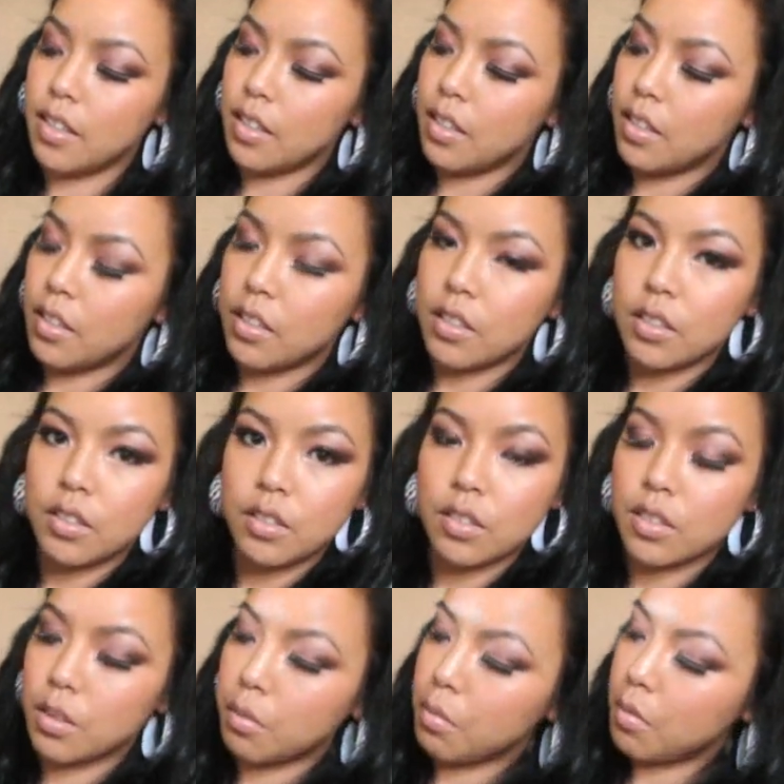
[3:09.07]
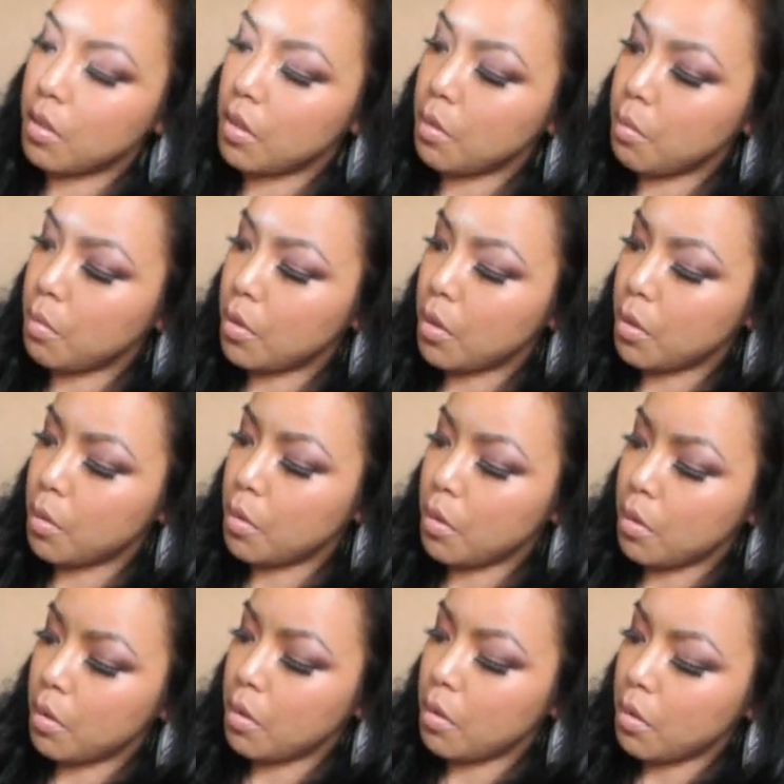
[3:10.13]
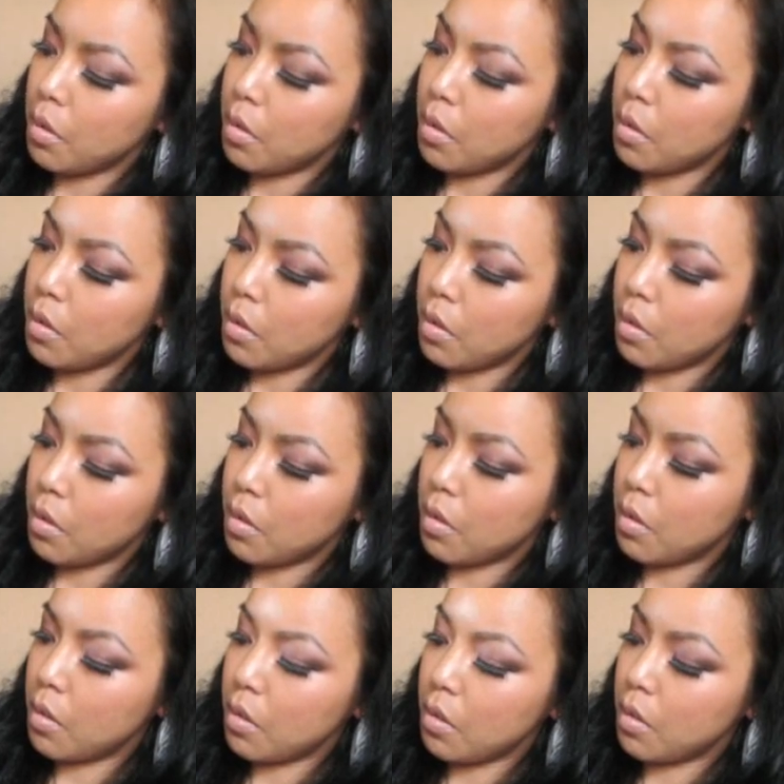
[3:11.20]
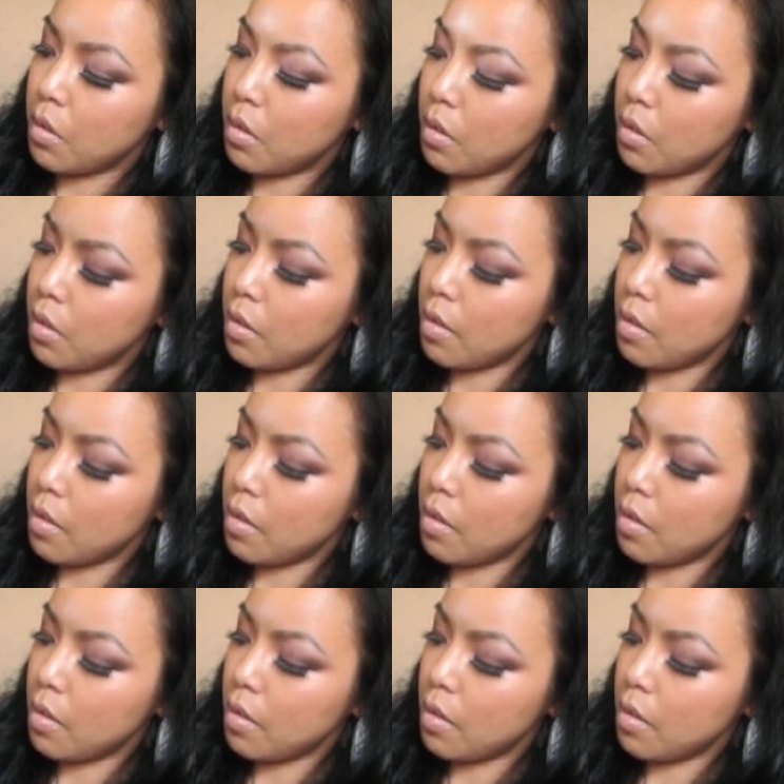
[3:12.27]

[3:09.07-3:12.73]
(no one is talking)